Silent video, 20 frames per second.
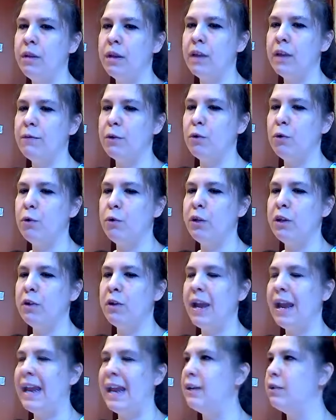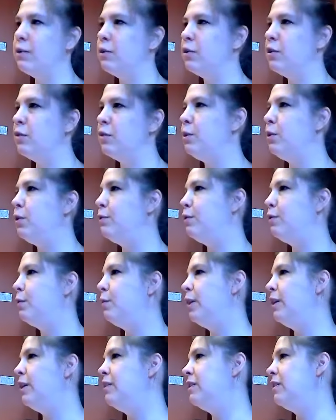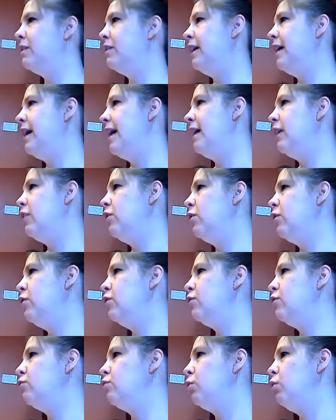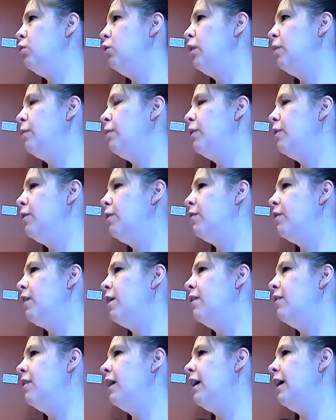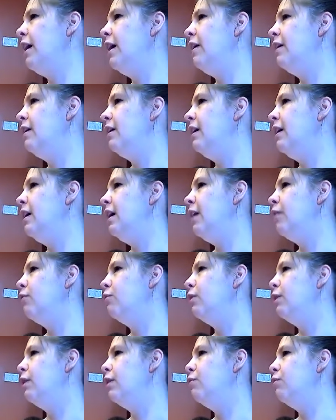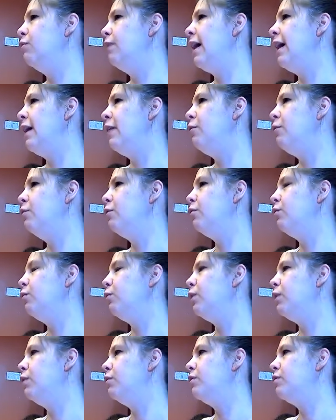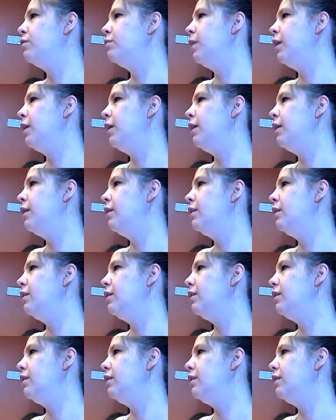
Again, if you're holding your ankles, beautiful place to stay anchored, just roll up onto the crown of the head and really round through your spine.